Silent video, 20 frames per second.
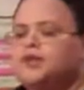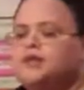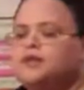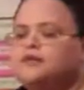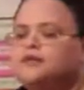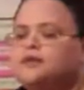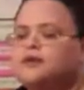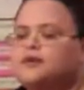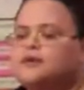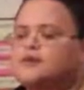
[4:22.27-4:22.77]

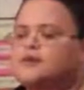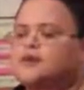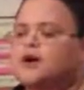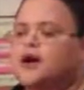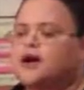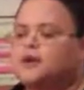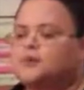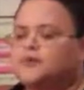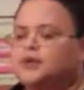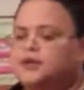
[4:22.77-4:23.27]
So
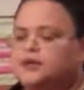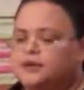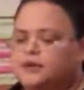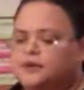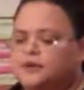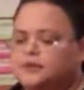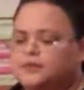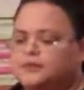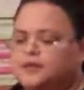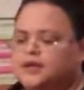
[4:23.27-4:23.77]
I went
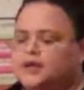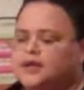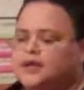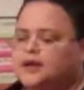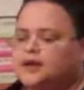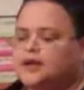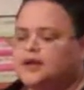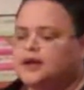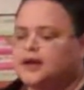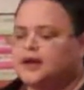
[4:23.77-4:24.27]
home,
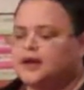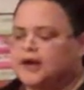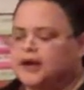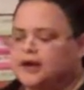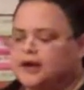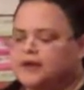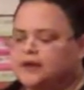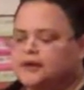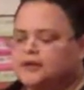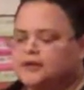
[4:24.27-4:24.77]

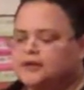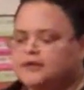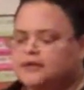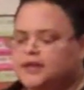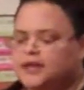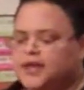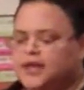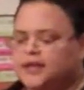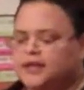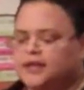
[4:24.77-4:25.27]

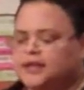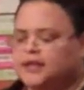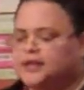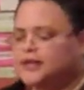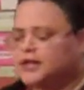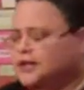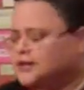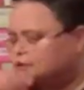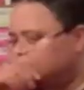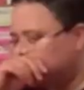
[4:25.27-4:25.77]
and I
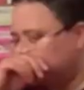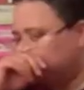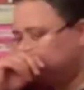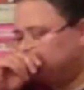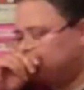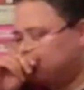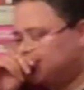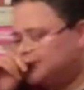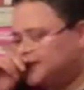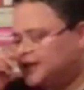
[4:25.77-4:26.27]
think I stole
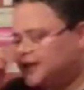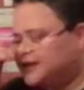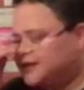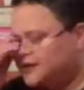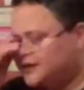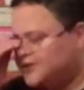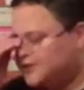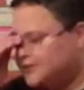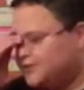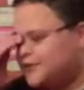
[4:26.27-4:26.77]
some
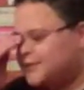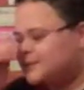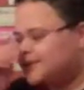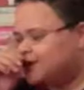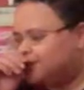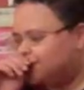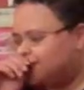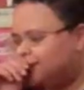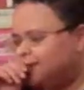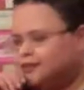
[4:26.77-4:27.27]
liquor from
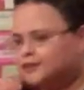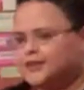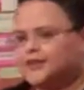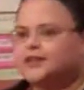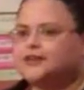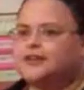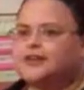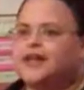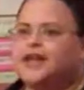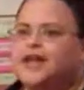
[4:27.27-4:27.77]
my father's
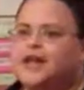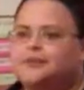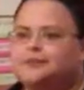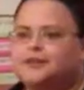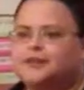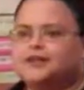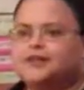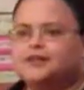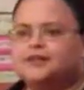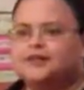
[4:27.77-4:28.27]
liquor
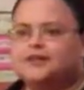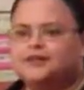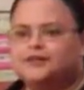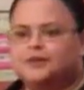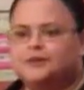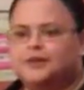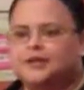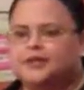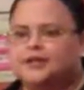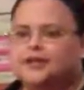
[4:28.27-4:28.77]
cabinet, because I
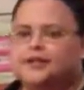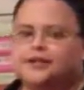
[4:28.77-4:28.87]
just wanted